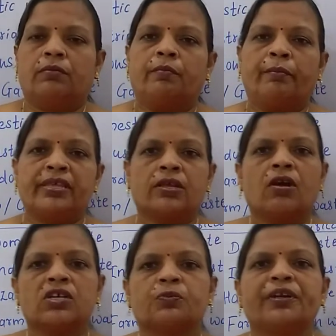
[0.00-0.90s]
major
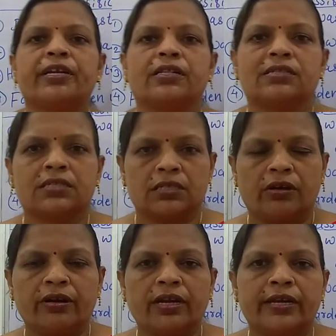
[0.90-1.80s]
hospitals
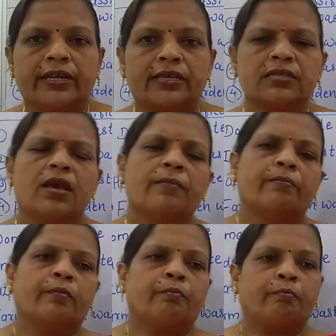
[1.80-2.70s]
or clinics,
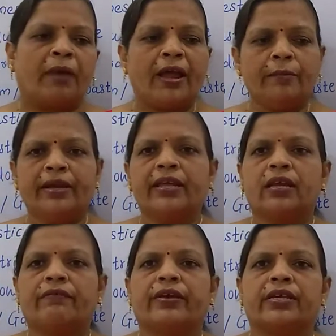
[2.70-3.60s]

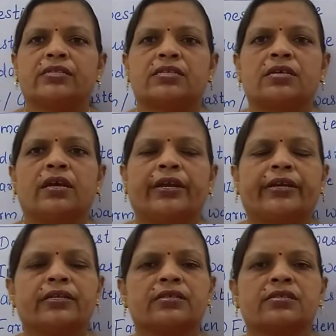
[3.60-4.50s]
biomedical waste,
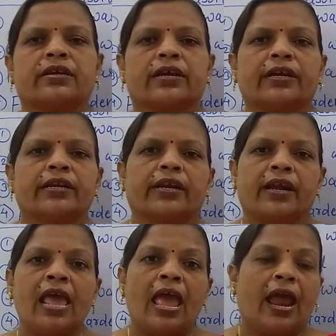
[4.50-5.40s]
it is
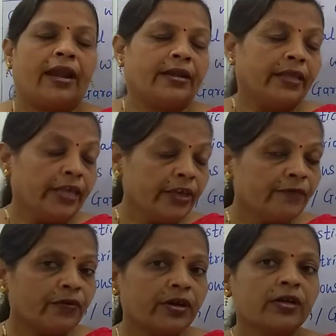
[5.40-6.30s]
generated, and
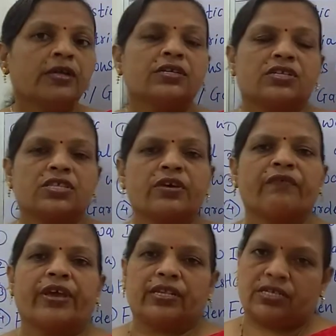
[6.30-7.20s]
if such a
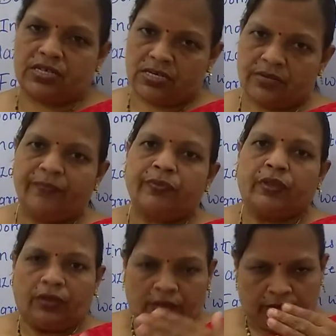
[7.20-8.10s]
waste
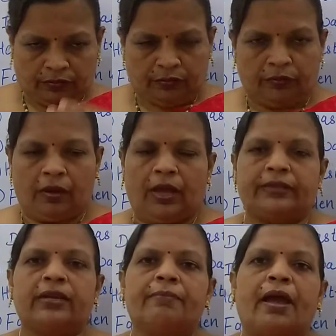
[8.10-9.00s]

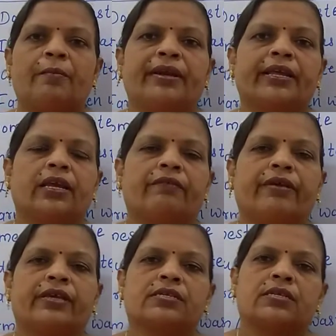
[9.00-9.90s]
either biomedical
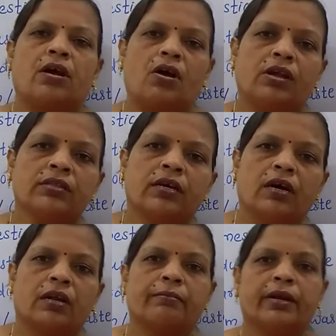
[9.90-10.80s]
waste or the
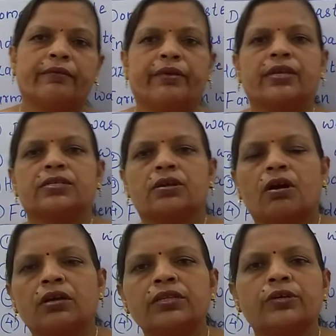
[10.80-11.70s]
urban waste
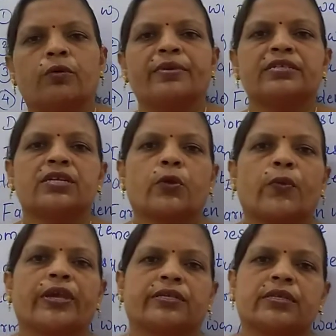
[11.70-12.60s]
or the domestic
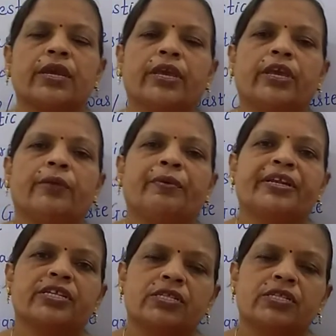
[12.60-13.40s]
waste, if it is